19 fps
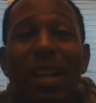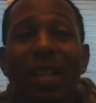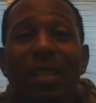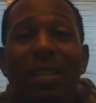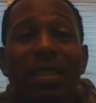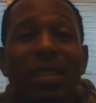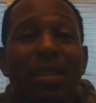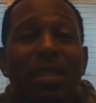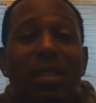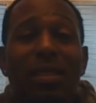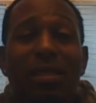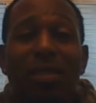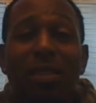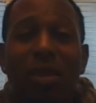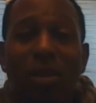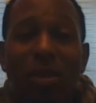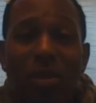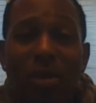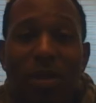distant
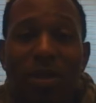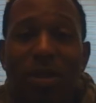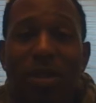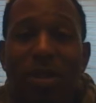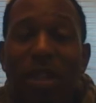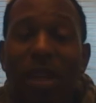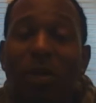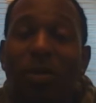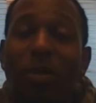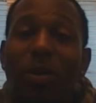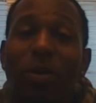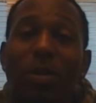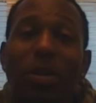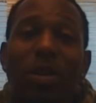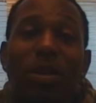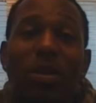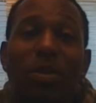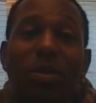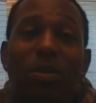learning courses that will be
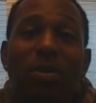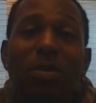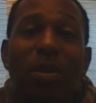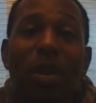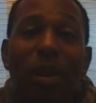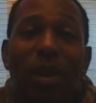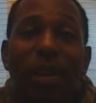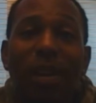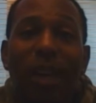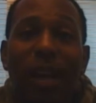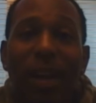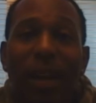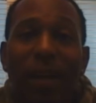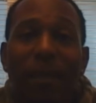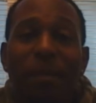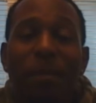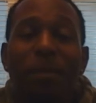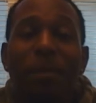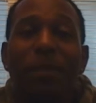used
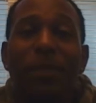online,